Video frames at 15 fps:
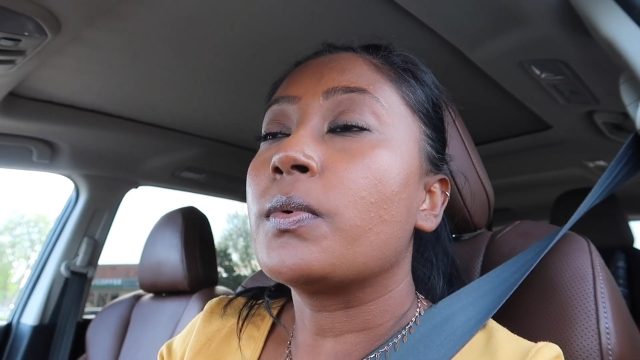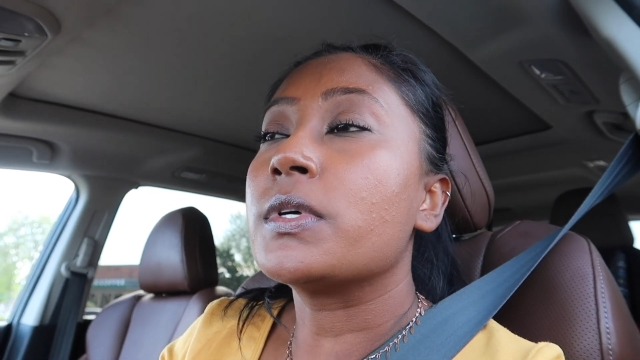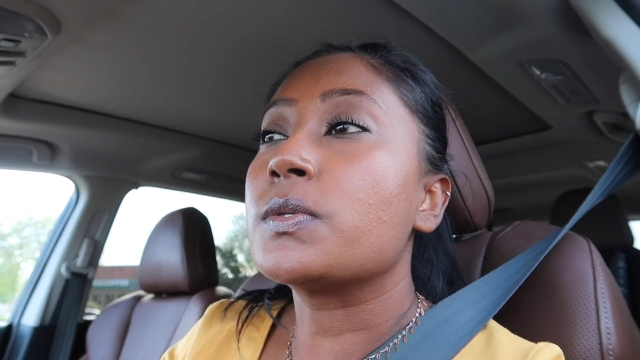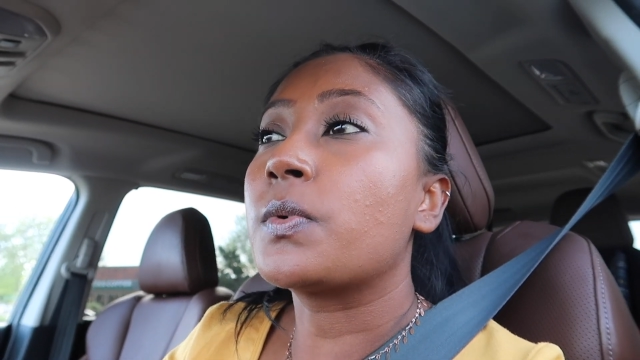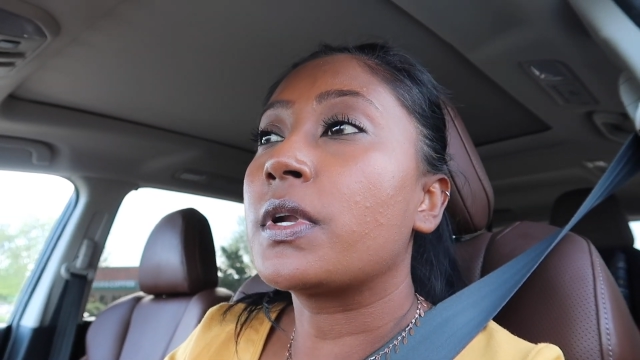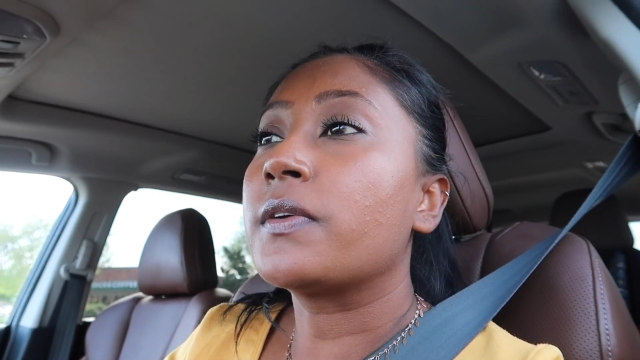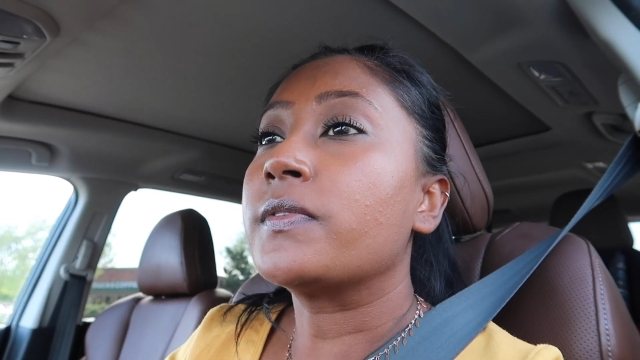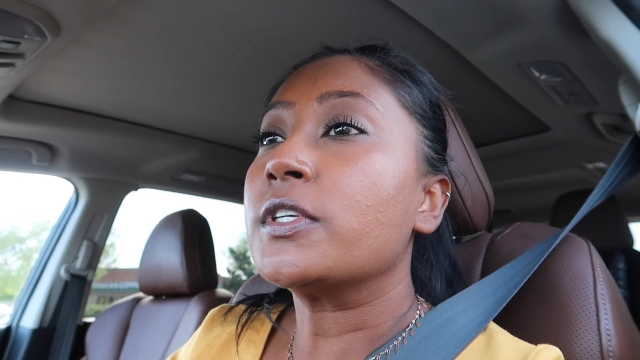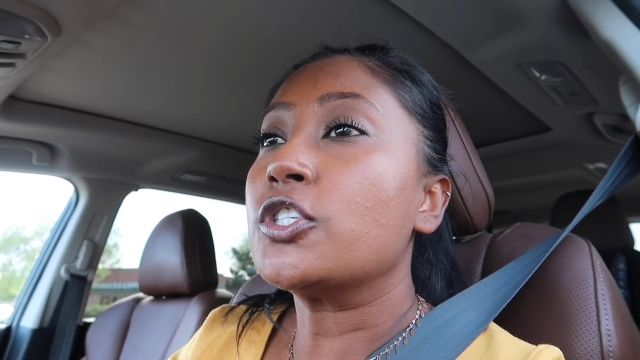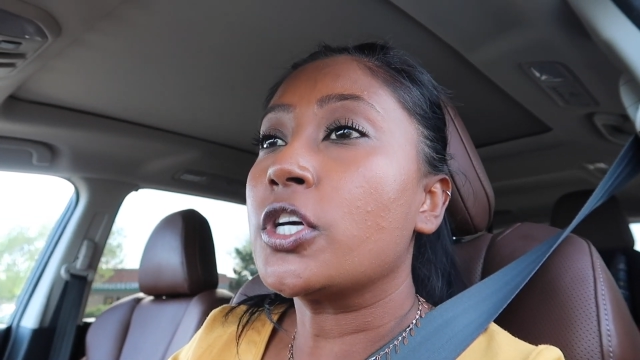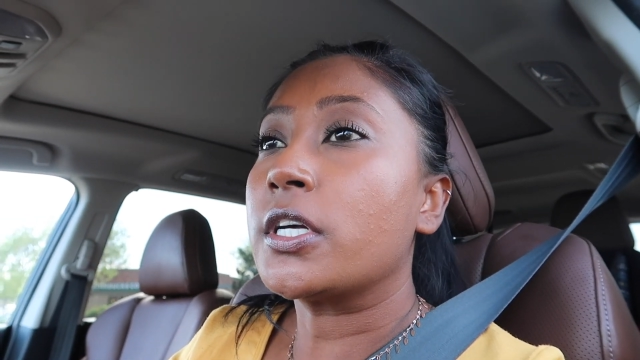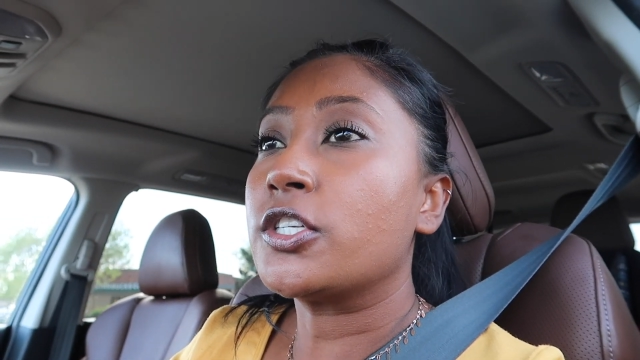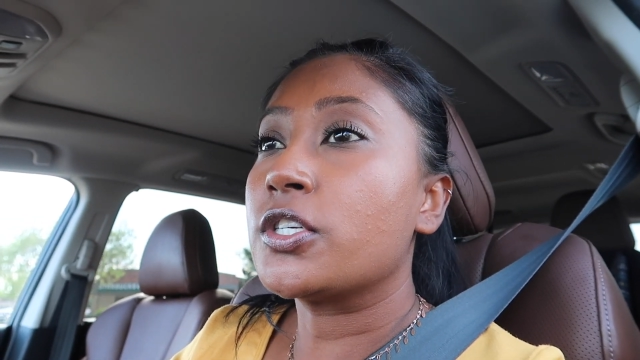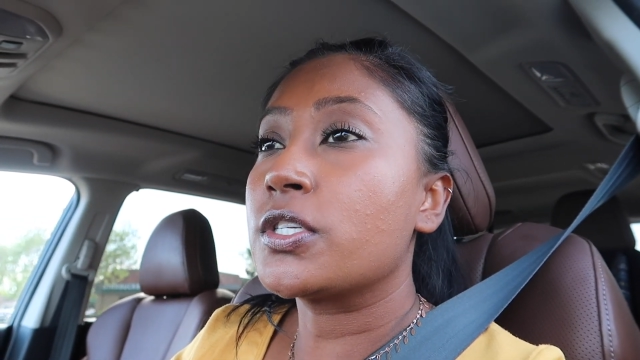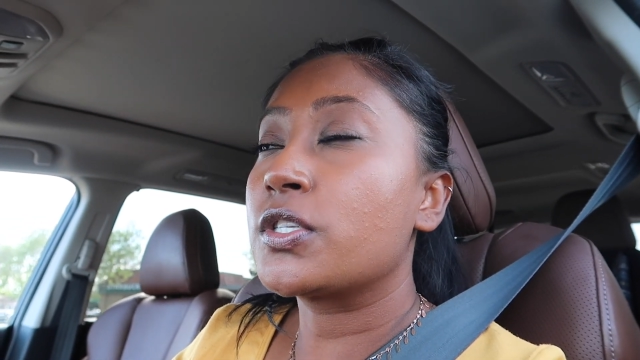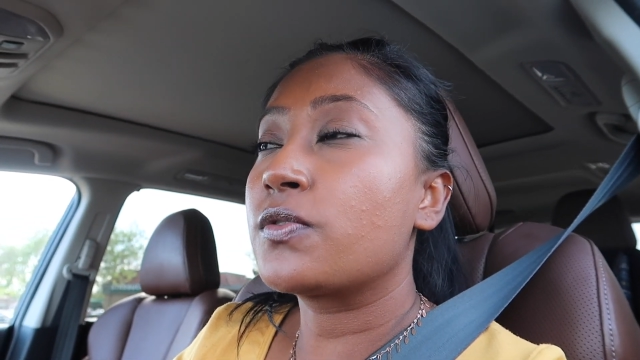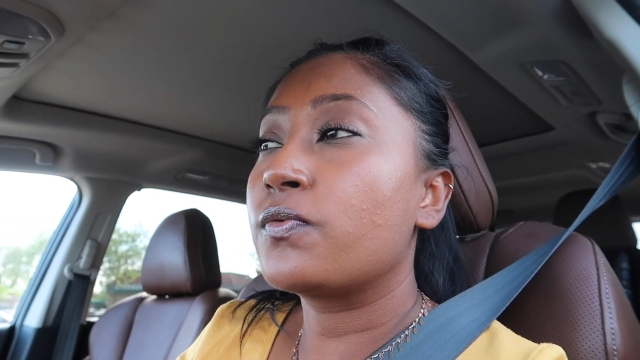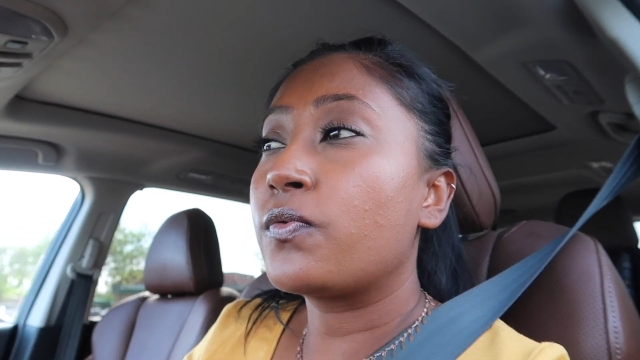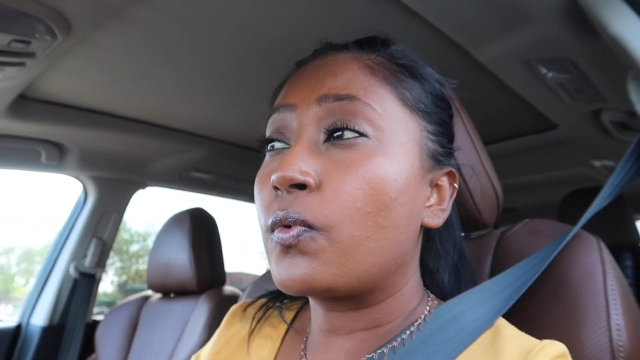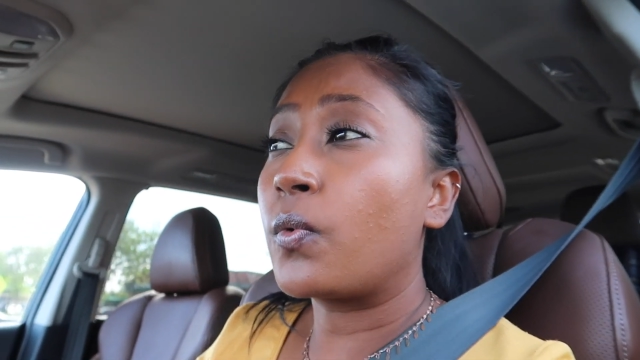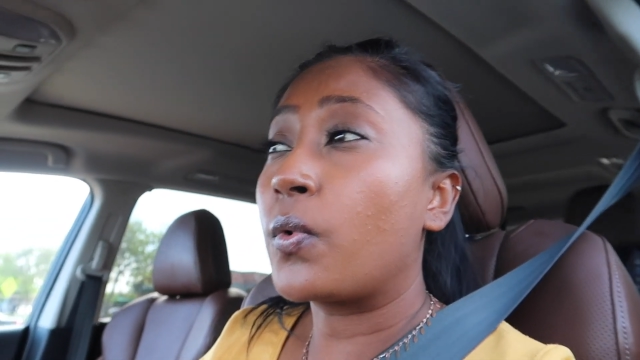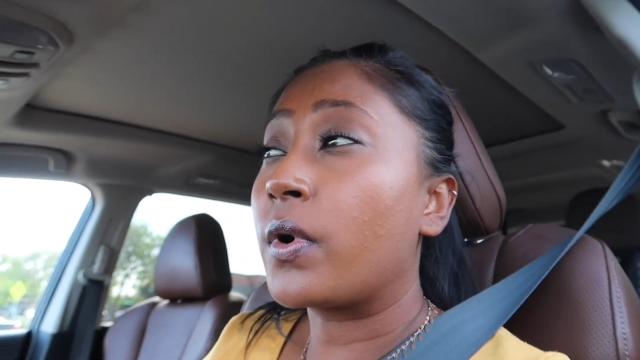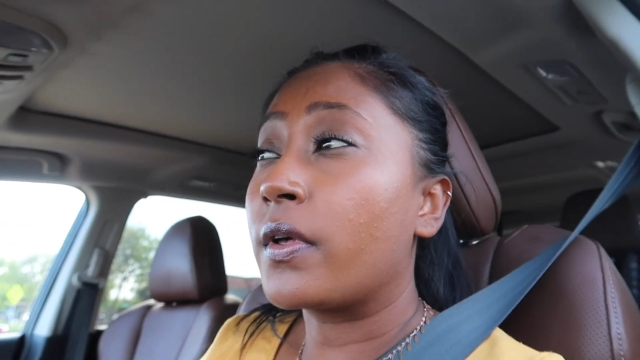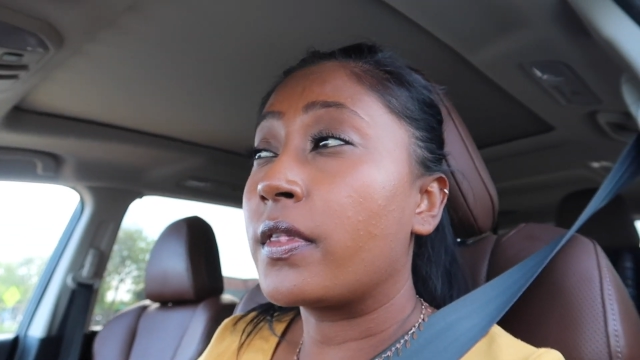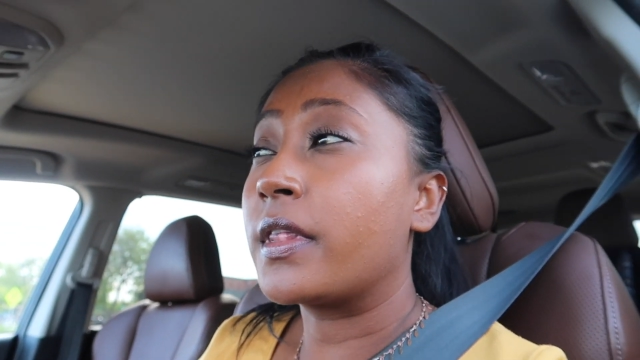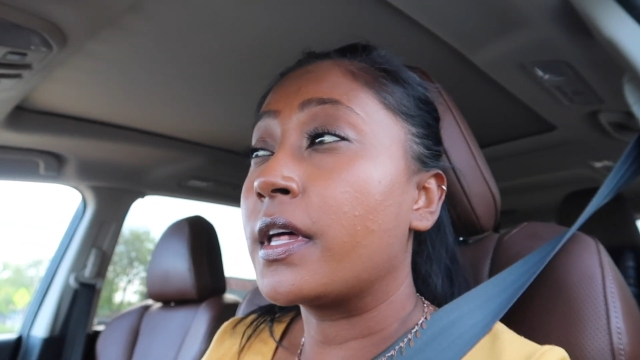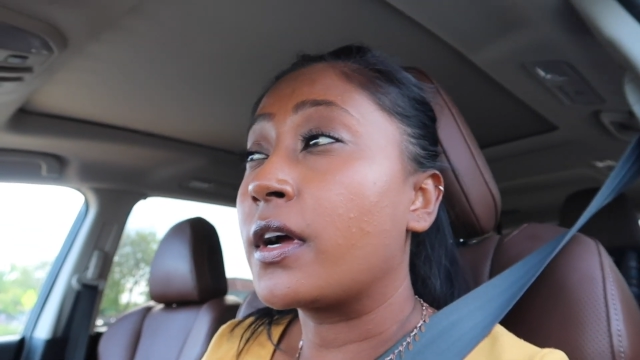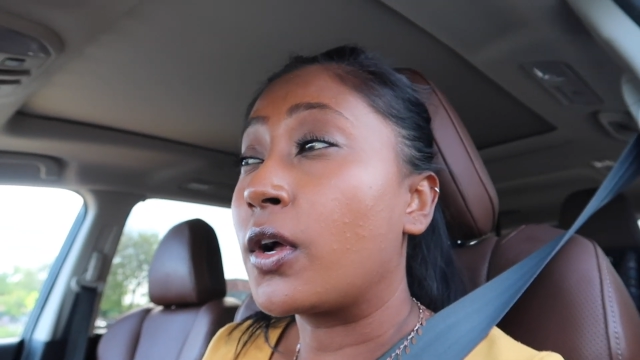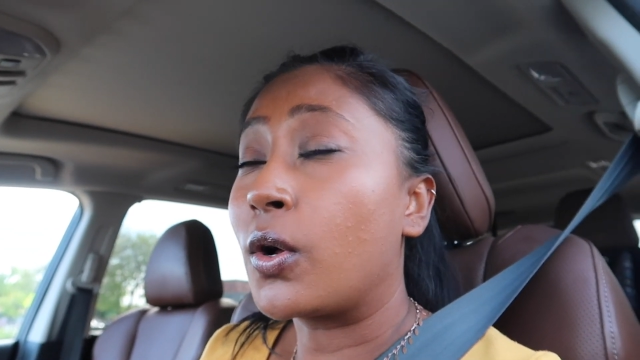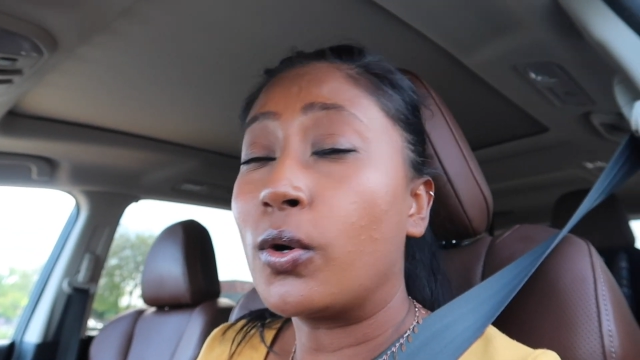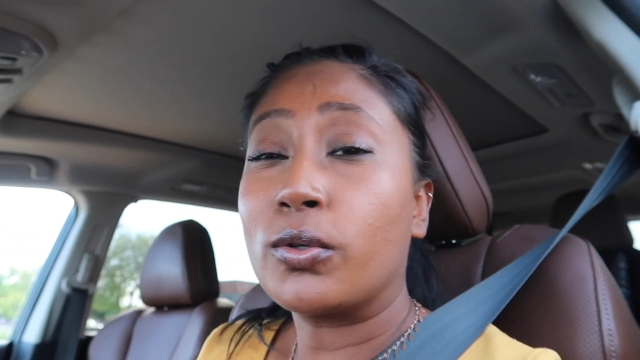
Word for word: was one of the judges for the